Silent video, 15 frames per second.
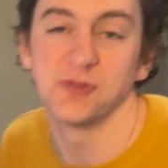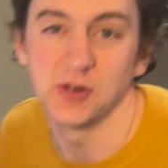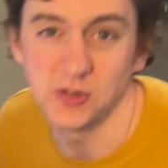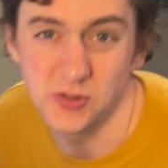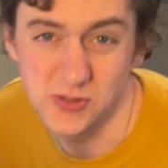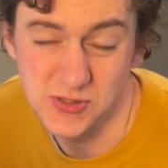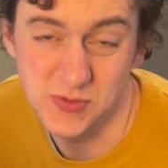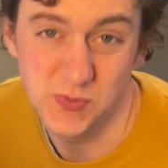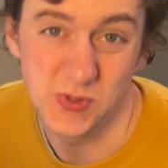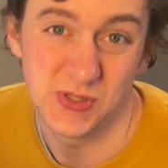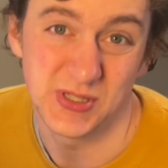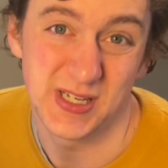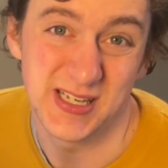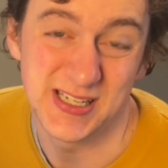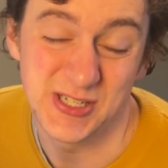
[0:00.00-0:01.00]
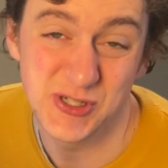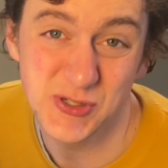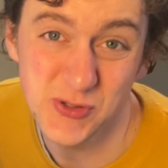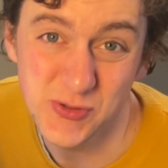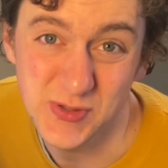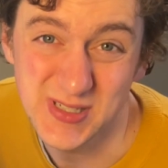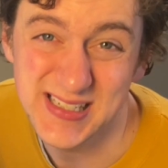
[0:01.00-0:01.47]
cost was
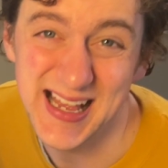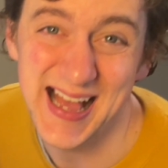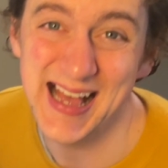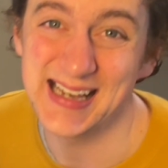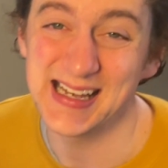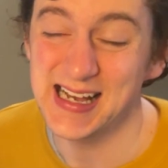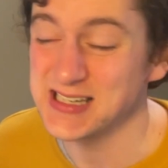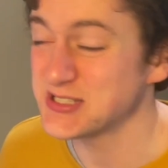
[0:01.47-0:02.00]
insurance, and I had